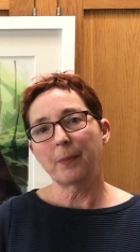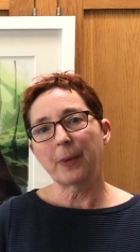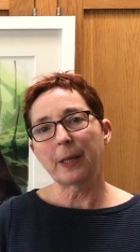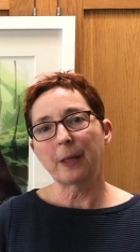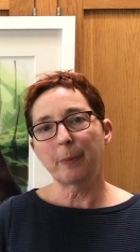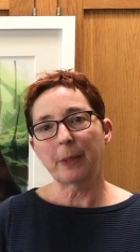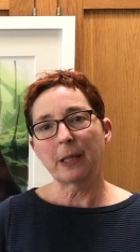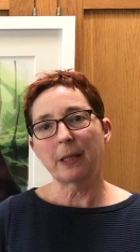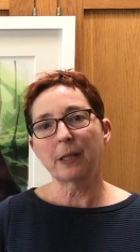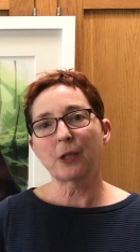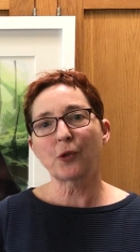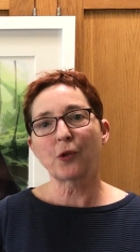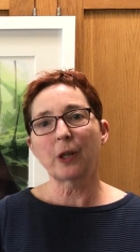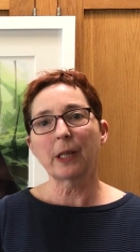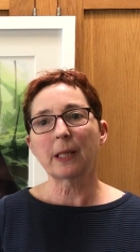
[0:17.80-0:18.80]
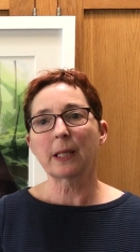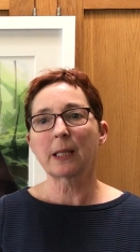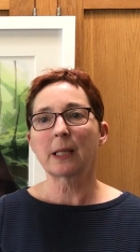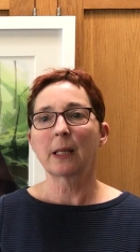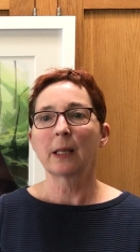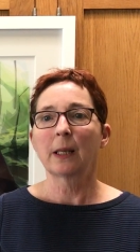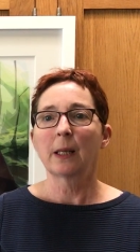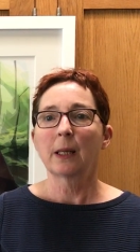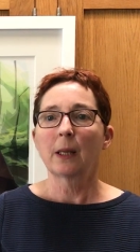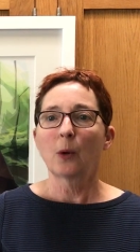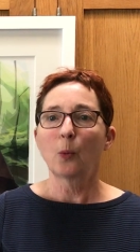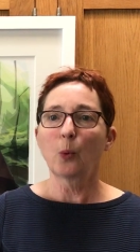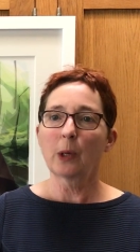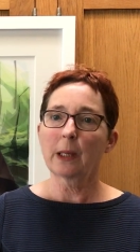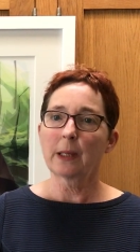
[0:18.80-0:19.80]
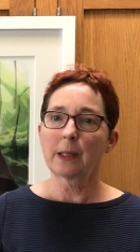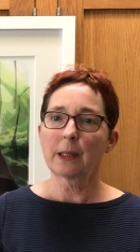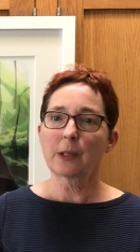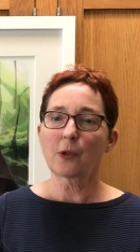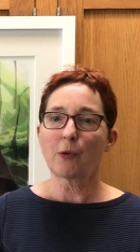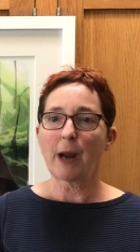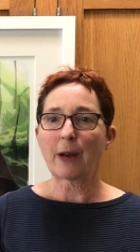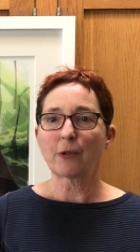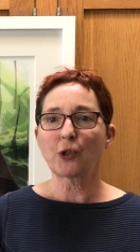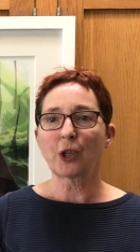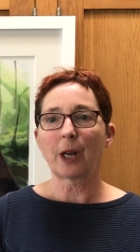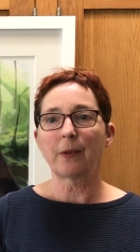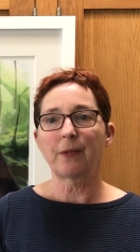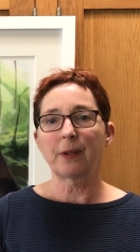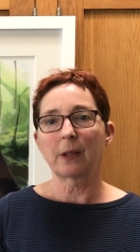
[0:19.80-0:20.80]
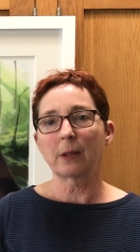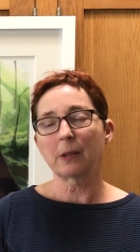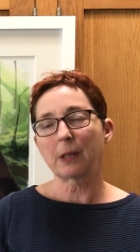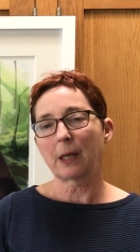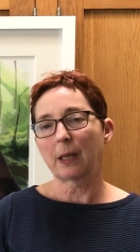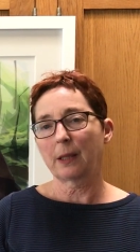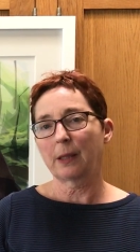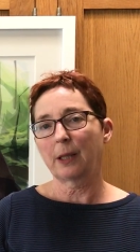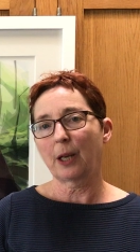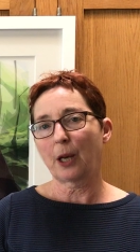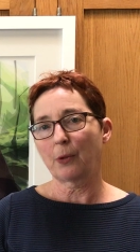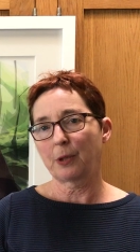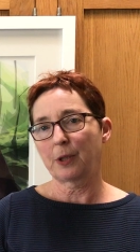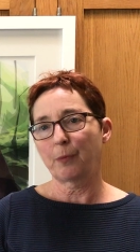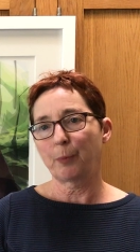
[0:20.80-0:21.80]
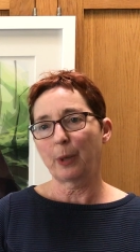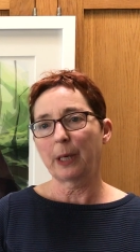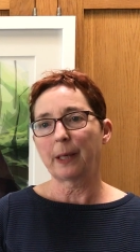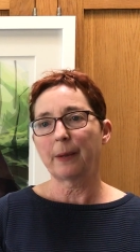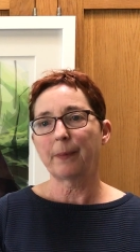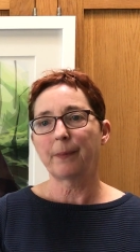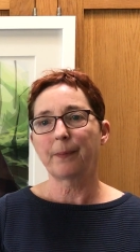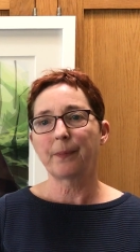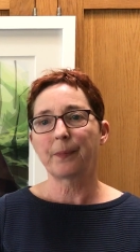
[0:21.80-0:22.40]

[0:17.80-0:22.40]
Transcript: in the Peak District, woodlands around Sheffield and the coast of Britain.